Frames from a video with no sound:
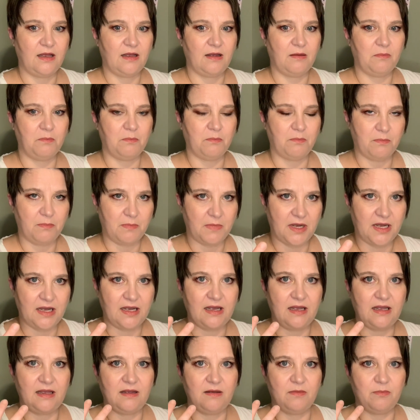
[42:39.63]
my
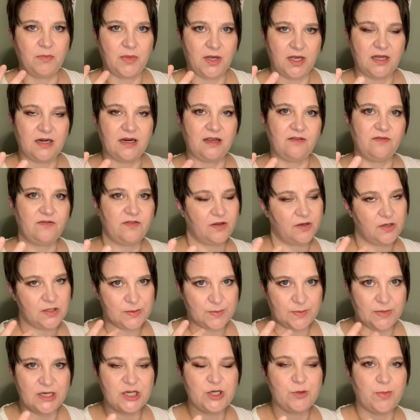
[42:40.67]
body feels
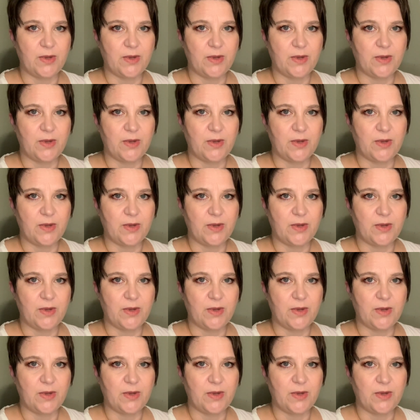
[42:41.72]
much